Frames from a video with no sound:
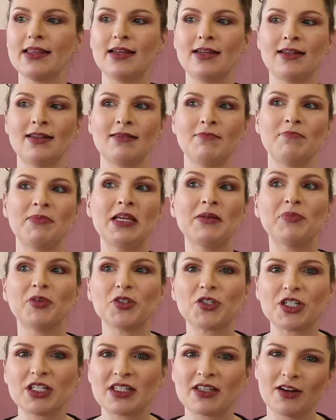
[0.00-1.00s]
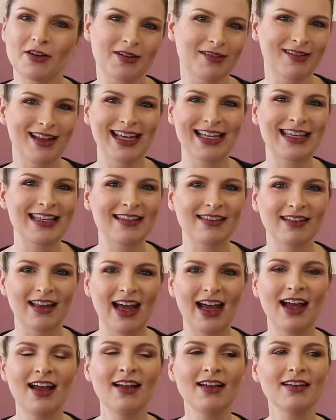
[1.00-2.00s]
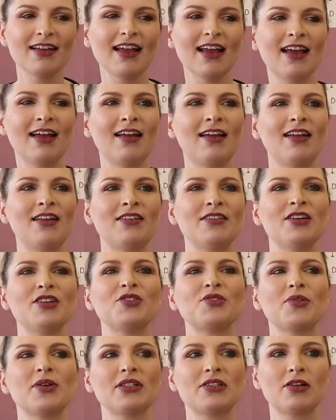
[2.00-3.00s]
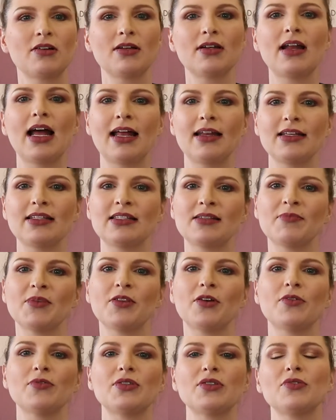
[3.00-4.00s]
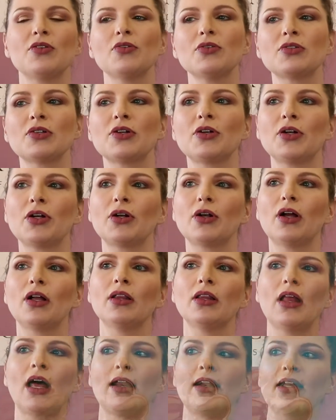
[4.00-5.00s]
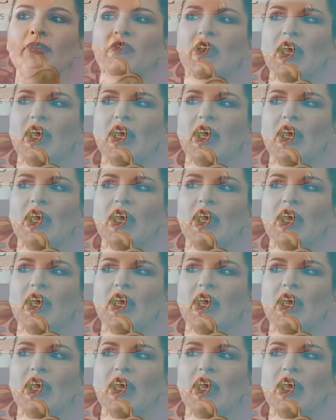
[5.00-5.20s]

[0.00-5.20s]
then people just started liking that. And so I started adding some of those. And those are a lot of